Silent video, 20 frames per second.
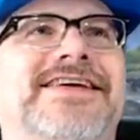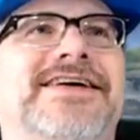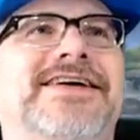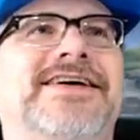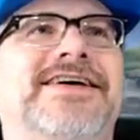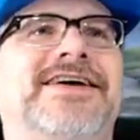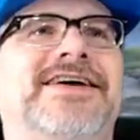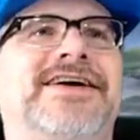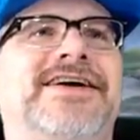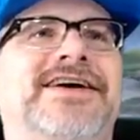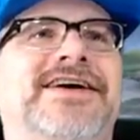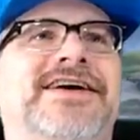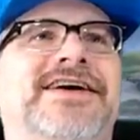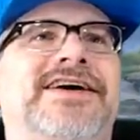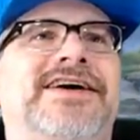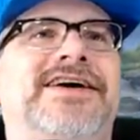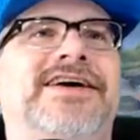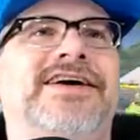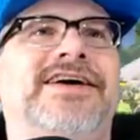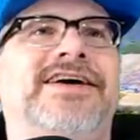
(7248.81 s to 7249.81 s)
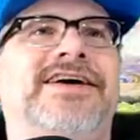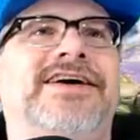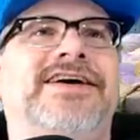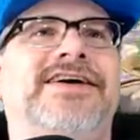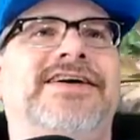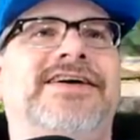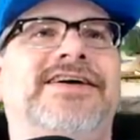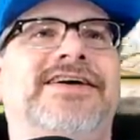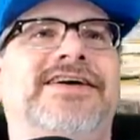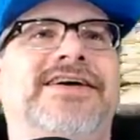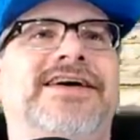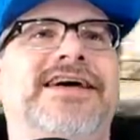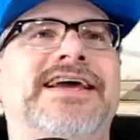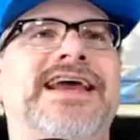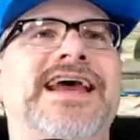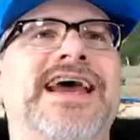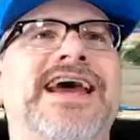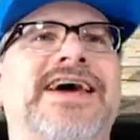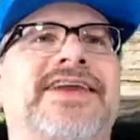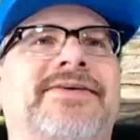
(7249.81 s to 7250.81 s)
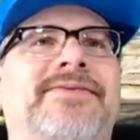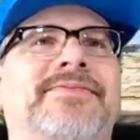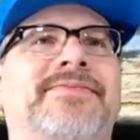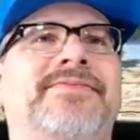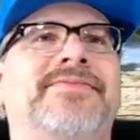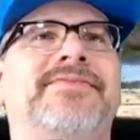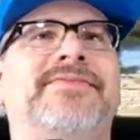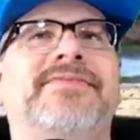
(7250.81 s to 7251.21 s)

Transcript: Oh, I had him.